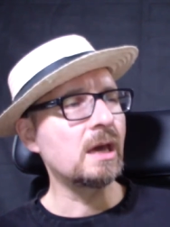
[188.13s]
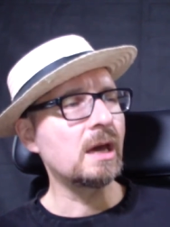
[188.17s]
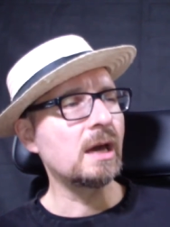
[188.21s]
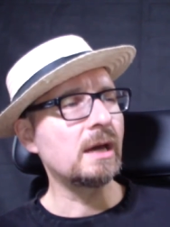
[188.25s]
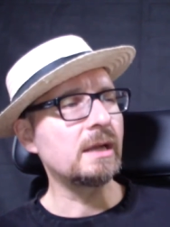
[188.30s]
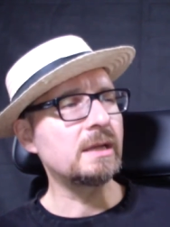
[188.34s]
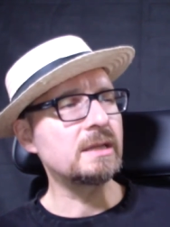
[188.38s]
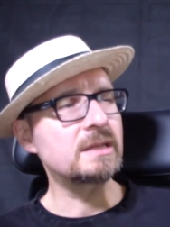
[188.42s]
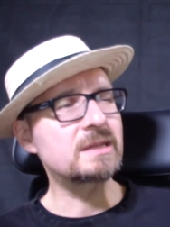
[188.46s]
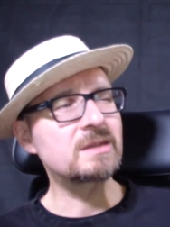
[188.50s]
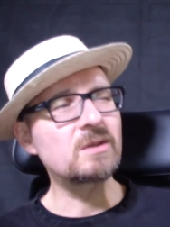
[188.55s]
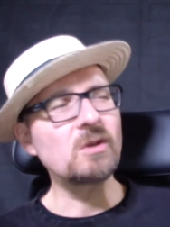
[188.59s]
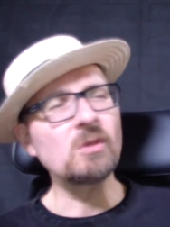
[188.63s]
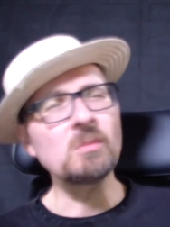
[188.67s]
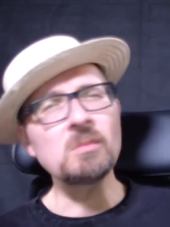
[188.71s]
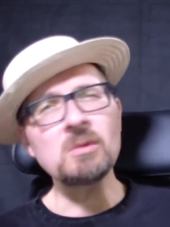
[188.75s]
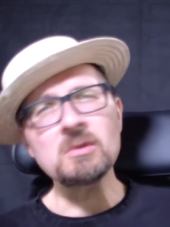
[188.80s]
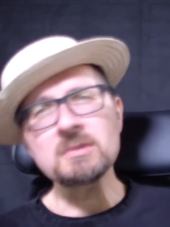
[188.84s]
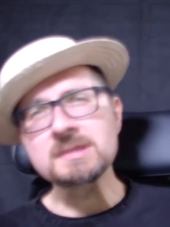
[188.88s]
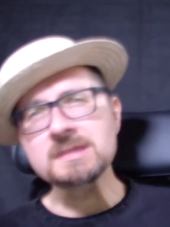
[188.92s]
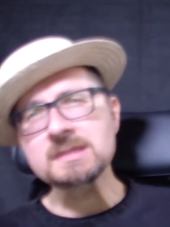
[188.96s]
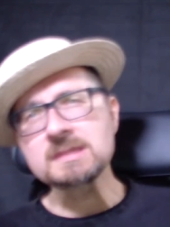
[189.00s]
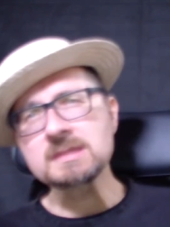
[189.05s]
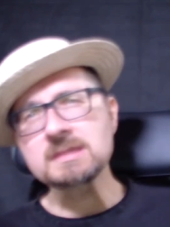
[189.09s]
and it's
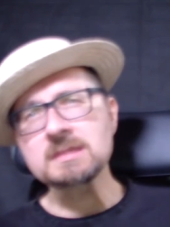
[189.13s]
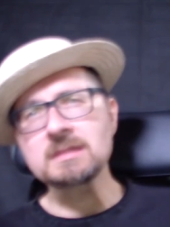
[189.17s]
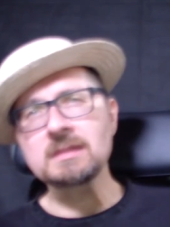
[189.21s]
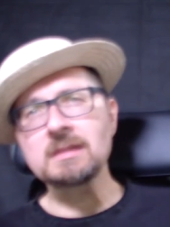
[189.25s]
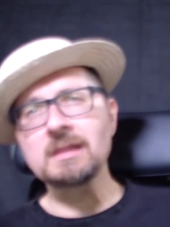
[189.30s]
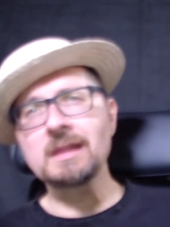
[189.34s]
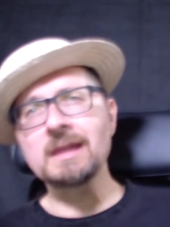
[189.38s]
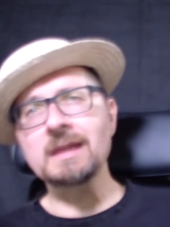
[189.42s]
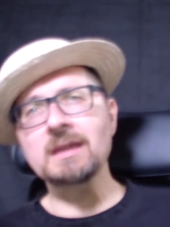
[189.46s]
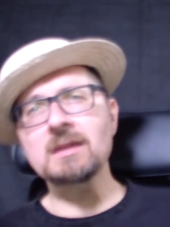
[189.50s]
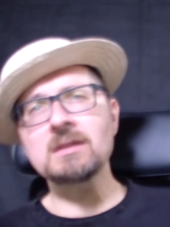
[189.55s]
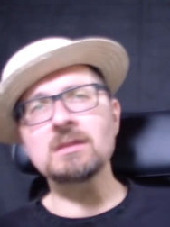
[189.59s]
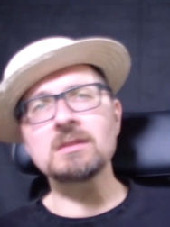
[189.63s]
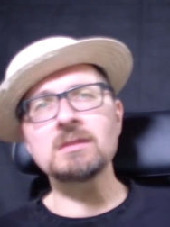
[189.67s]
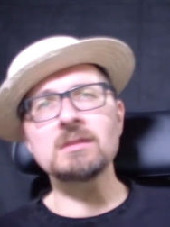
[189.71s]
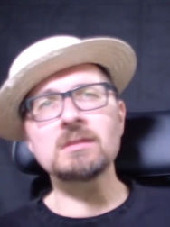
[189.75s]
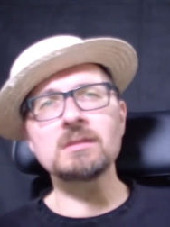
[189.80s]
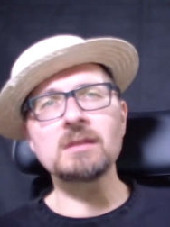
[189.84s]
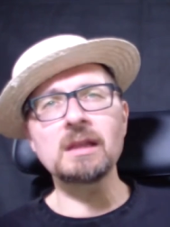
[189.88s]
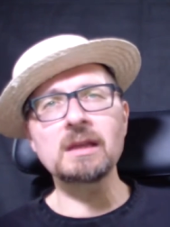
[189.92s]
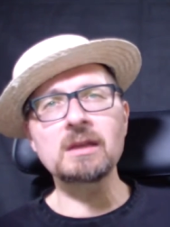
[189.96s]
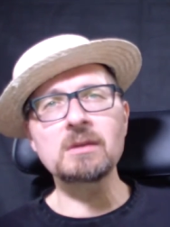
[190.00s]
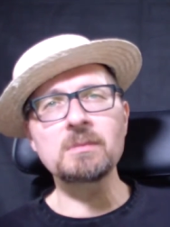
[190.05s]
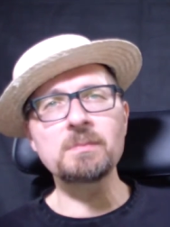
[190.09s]
almost like a
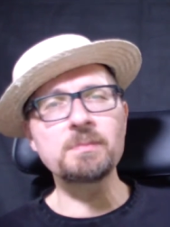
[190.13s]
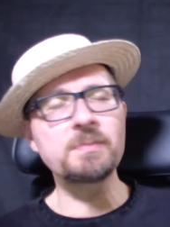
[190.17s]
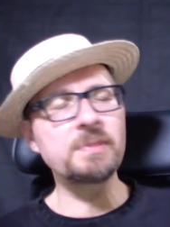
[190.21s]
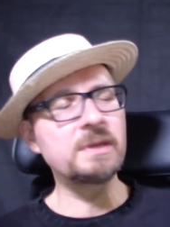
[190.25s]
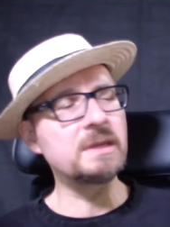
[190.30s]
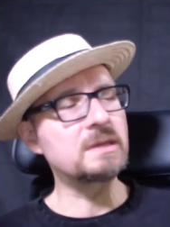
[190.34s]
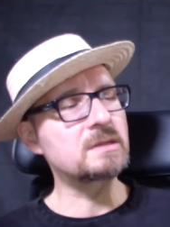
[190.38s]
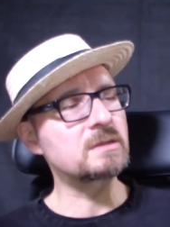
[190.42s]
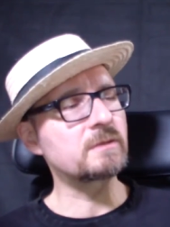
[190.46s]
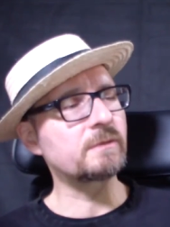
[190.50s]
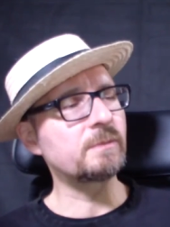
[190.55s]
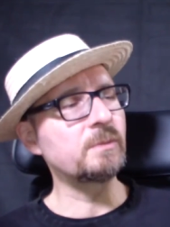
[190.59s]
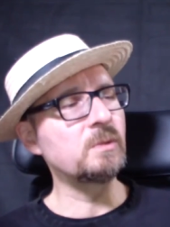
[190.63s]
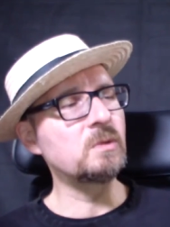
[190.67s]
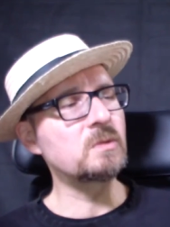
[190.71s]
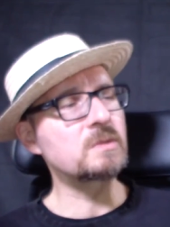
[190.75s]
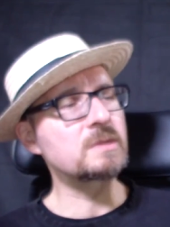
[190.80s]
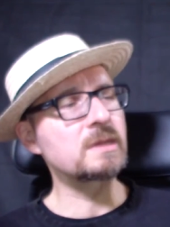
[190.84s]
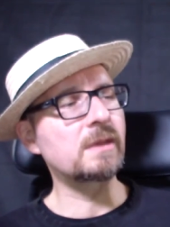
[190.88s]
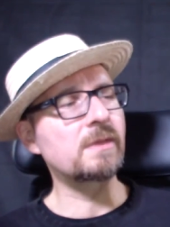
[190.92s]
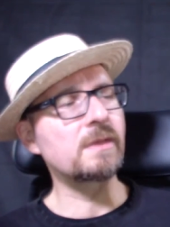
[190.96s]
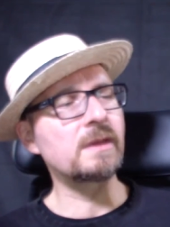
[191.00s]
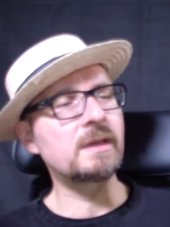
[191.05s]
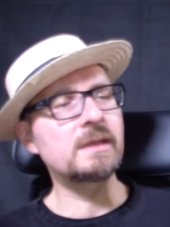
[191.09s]
like a piece of
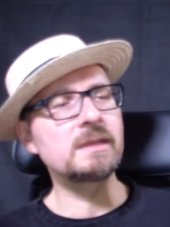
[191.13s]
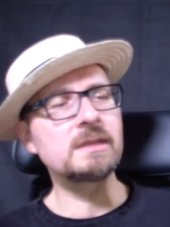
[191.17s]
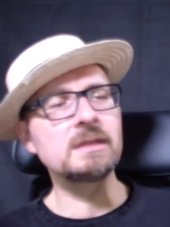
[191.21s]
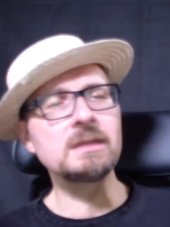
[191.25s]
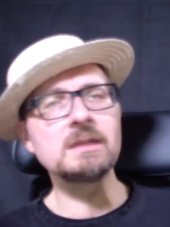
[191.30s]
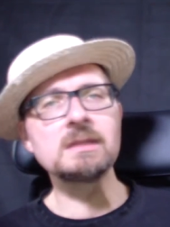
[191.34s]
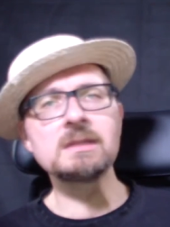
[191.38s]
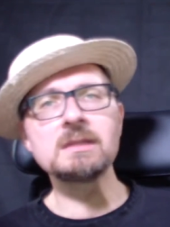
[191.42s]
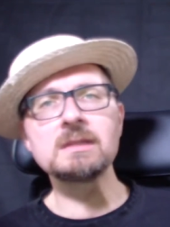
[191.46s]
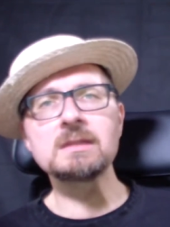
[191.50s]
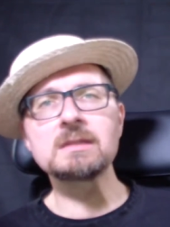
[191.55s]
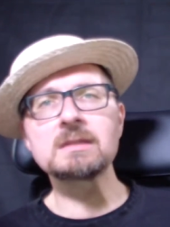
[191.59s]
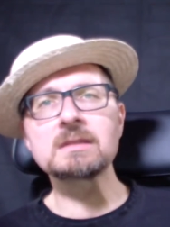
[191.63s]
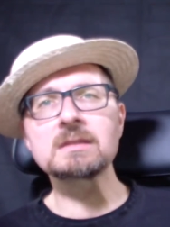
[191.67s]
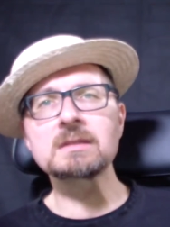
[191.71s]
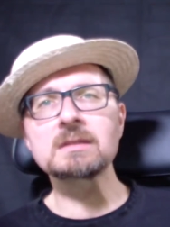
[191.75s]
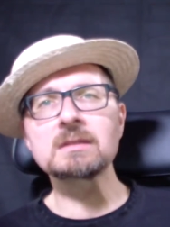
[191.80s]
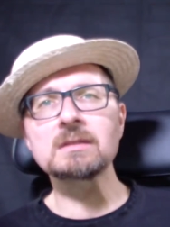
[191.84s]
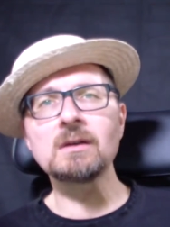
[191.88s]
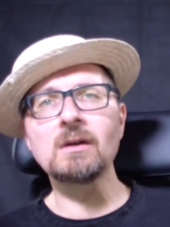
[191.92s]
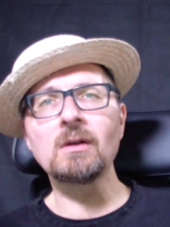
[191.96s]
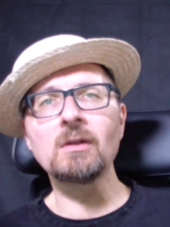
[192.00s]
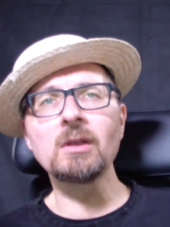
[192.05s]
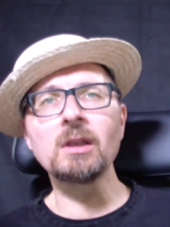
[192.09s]
music that he did
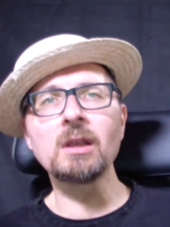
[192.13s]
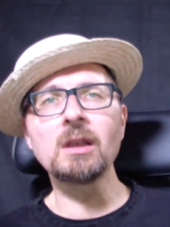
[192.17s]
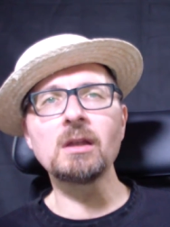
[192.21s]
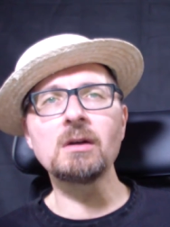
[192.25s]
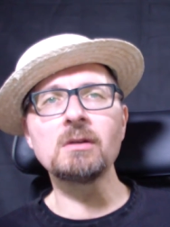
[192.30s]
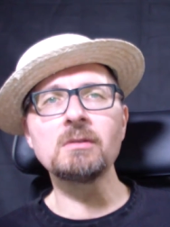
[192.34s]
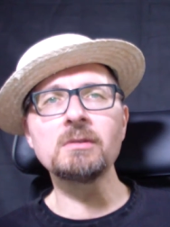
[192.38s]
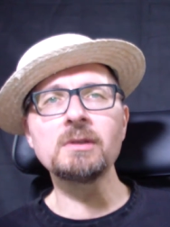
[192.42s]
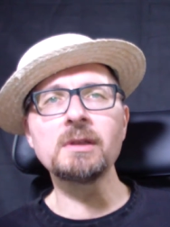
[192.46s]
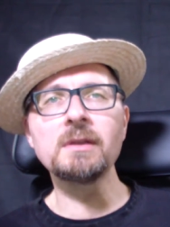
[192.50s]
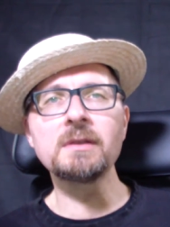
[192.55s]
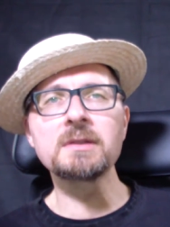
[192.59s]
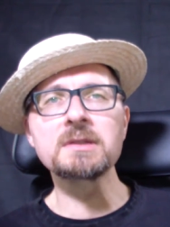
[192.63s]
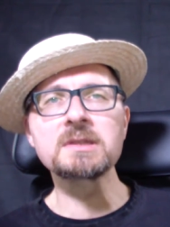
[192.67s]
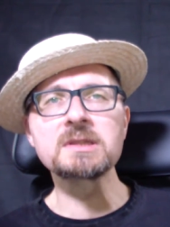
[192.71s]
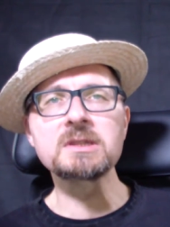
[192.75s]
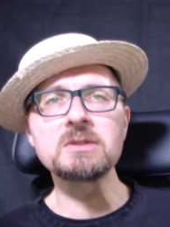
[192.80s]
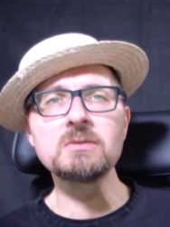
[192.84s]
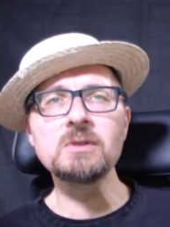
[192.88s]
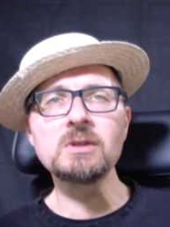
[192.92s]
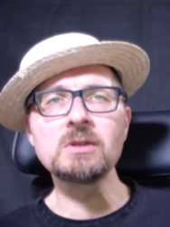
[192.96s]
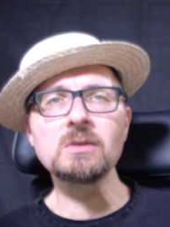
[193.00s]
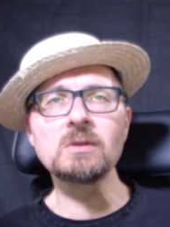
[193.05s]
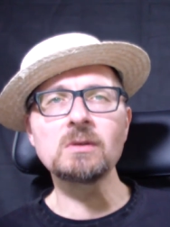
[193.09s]
all alone in the
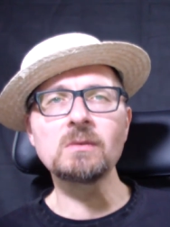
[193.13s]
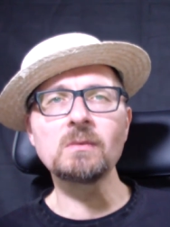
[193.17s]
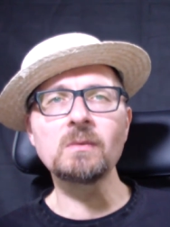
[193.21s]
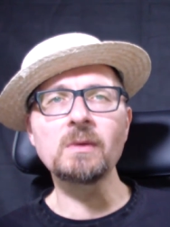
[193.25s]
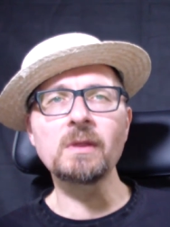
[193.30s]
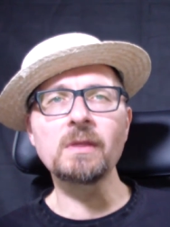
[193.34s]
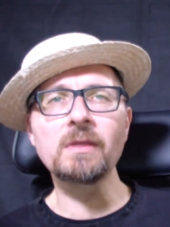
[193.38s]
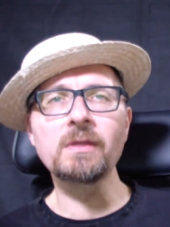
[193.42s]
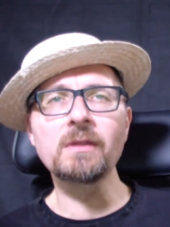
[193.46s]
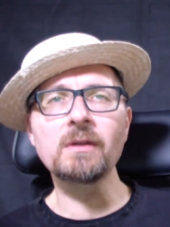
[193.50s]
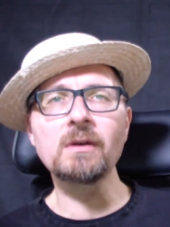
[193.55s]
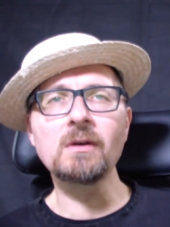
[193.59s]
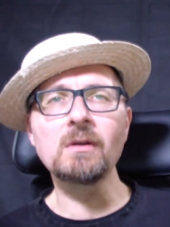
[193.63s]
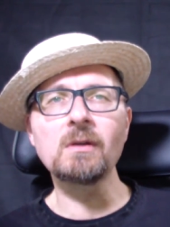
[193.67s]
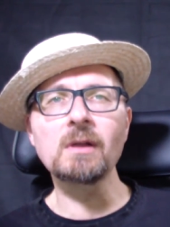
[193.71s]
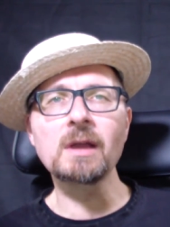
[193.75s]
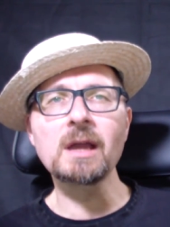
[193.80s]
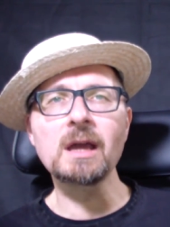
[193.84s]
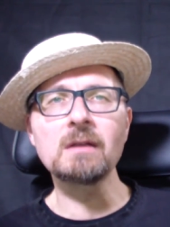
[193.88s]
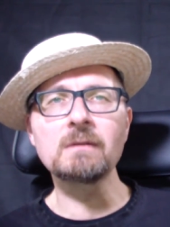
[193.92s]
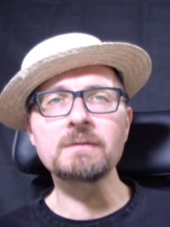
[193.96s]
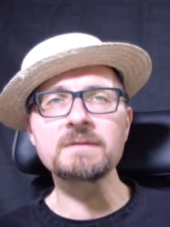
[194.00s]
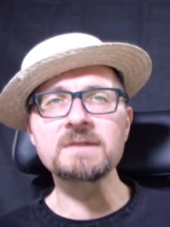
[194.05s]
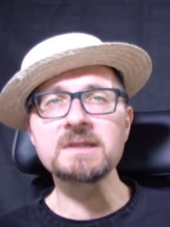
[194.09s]
studio with all
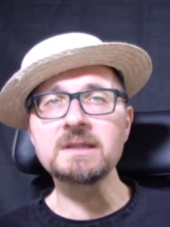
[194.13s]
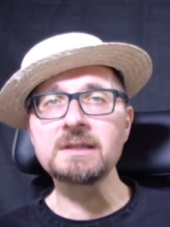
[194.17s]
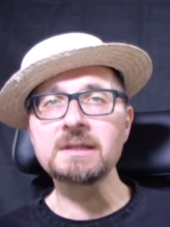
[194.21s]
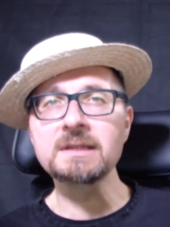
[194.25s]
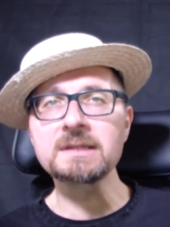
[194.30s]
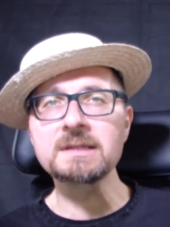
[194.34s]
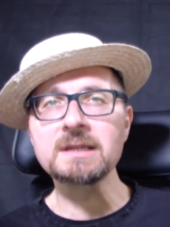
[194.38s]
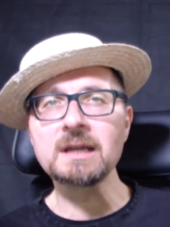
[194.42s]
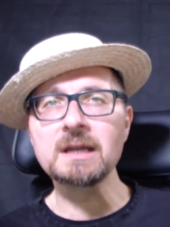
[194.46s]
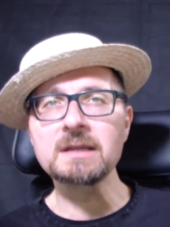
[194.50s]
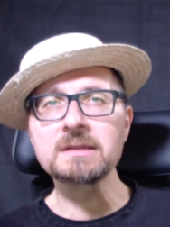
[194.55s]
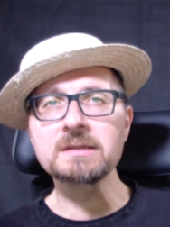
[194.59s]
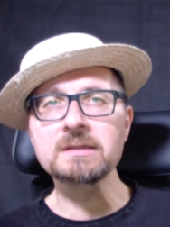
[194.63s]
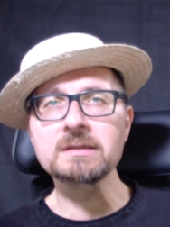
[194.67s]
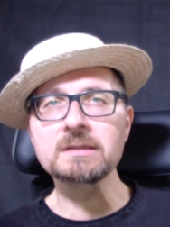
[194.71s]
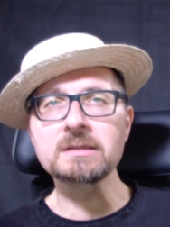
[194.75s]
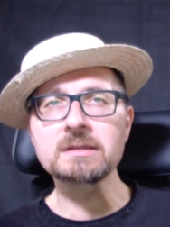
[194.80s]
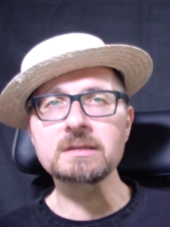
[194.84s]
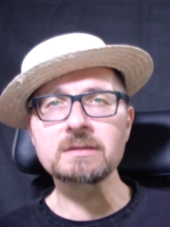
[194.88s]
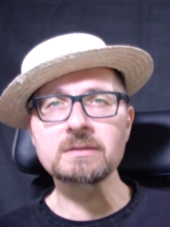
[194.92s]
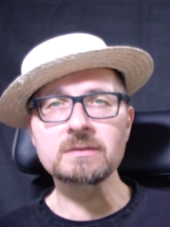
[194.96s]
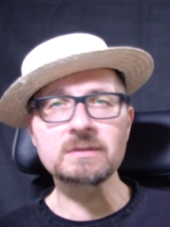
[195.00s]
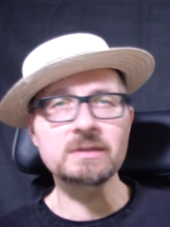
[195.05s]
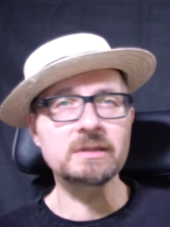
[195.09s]
kind of
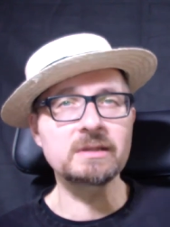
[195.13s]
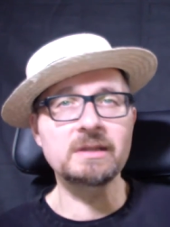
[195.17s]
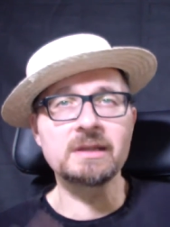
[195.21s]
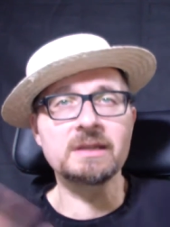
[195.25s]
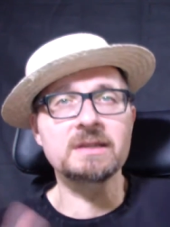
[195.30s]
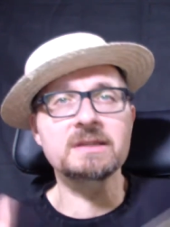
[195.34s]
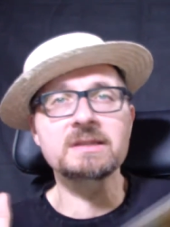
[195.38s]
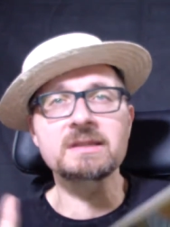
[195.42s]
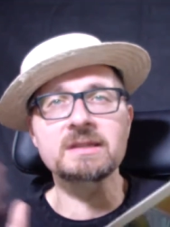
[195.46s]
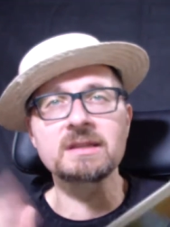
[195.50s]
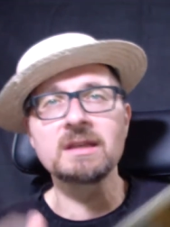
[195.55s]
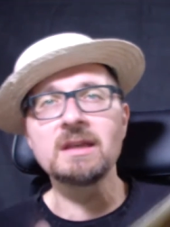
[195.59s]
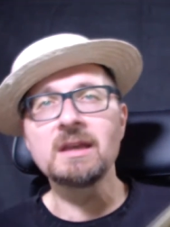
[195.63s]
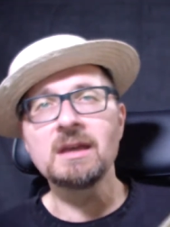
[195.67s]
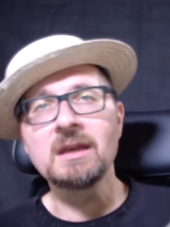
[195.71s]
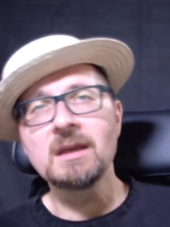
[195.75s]
synthesizers so there's